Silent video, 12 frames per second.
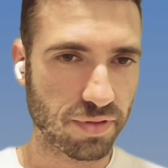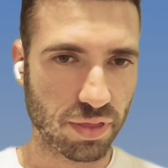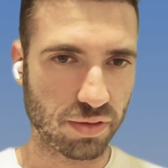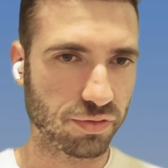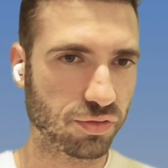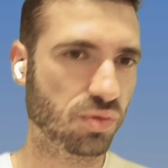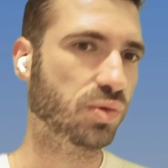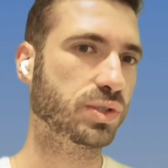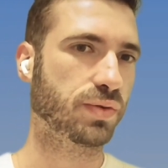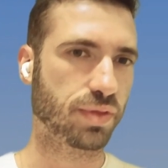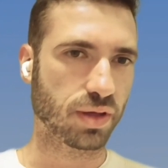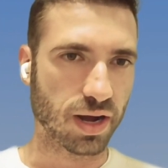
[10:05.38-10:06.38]
schools
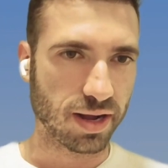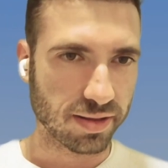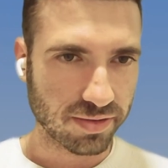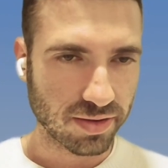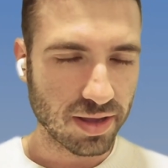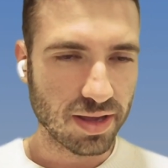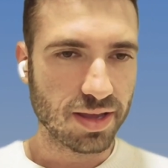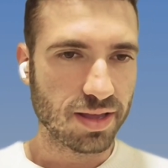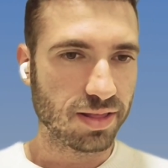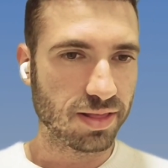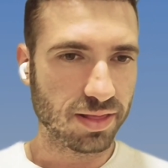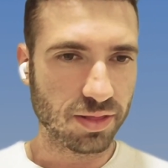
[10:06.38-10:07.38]
of thought
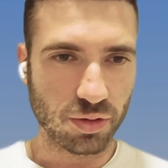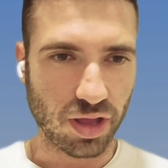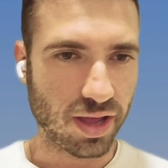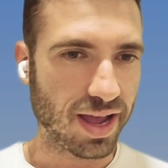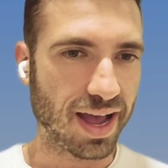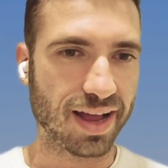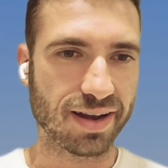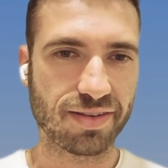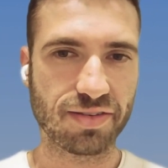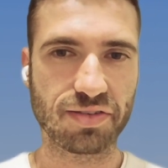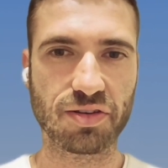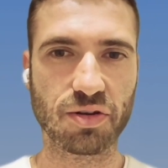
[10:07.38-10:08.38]
looking at
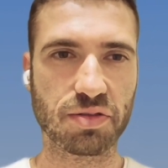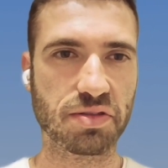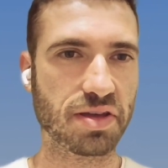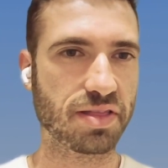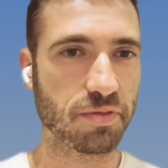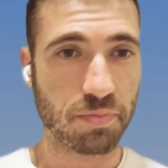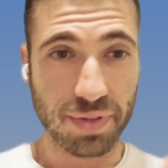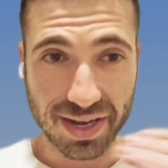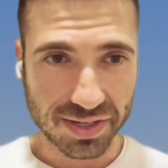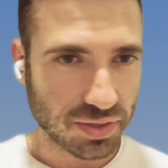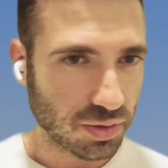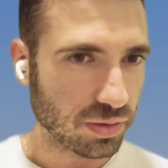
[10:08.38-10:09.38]
the
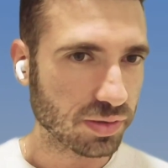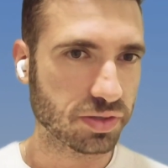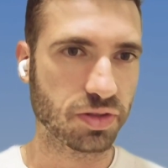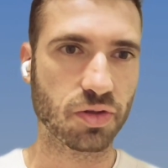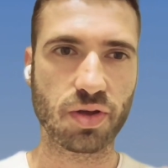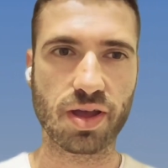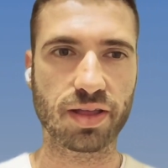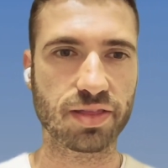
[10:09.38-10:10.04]
pixels, looking at the